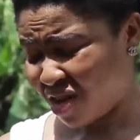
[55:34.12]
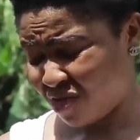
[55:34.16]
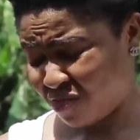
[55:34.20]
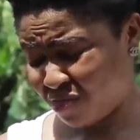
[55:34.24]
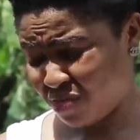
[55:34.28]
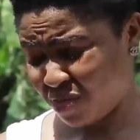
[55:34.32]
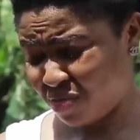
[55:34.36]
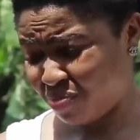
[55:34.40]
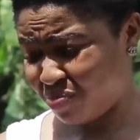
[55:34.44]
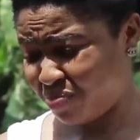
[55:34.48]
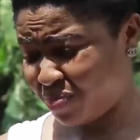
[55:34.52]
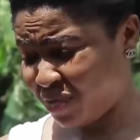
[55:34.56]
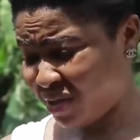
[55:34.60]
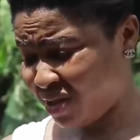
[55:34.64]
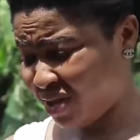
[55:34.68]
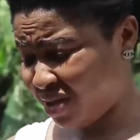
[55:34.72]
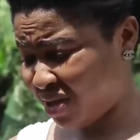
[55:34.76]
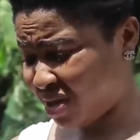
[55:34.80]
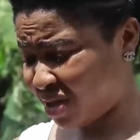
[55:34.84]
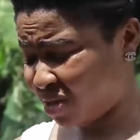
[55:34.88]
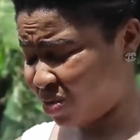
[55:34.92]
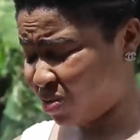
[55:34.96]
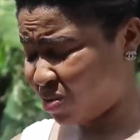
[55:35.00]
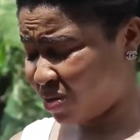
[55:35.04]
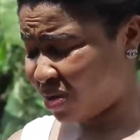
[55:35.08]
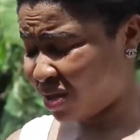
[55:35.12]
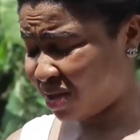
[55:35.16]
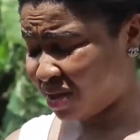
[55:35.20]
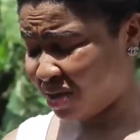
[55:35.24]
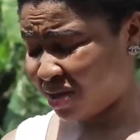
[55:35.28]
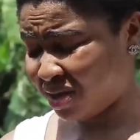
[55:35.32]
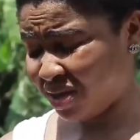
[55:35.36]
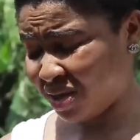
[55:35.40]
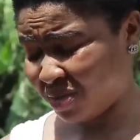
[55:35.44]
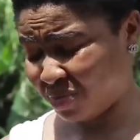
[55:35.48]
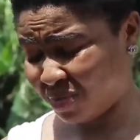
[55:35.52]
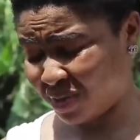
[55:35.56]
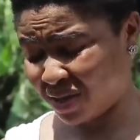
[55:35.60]
I've been busy, as you can
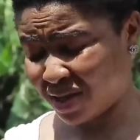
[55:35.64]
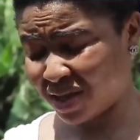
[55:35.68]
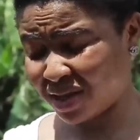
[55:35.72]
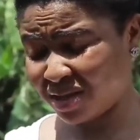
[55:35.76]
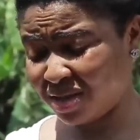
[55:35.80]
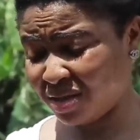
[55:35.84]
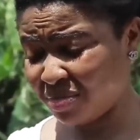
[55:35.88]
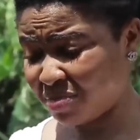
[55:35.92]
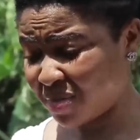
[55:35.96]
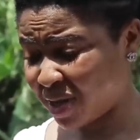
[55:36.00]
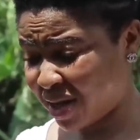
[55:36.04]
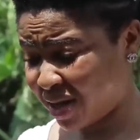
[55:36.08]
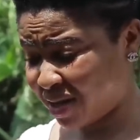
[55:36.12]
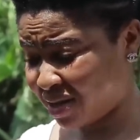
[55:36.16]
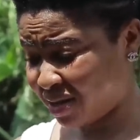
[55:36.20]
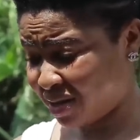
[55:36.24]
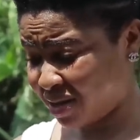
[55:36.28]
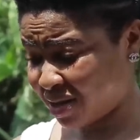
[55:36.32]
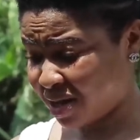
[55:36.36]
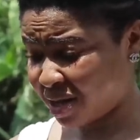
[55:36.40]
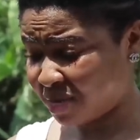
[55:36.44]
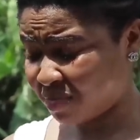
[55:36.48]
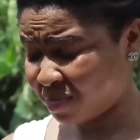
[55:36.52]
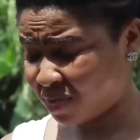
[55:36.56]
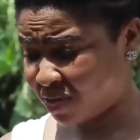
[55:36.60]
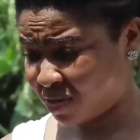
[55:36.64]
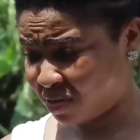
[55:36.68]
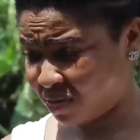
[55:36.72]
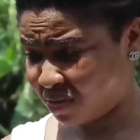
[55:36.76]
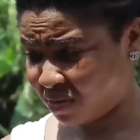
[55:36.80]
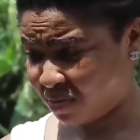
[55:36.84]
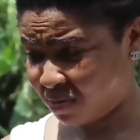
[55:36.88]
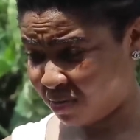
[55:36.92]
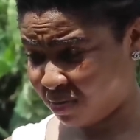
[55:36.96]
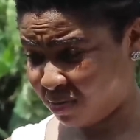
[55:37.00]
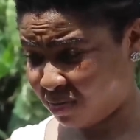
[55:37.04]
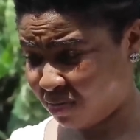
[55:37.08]
see, I'm starting my exams.